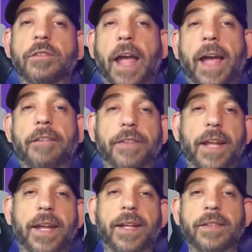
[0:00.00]
of
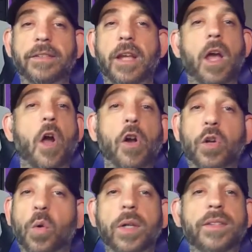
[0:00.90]
Afghans are
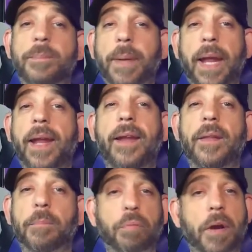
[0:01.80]
going to pay
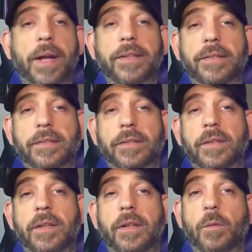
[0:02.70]
the price
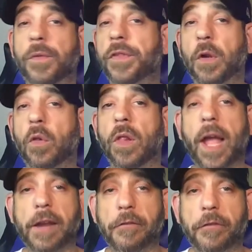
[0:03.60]
with their
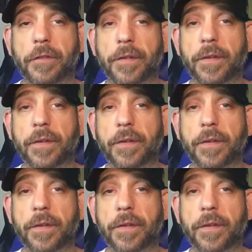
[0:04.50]
life,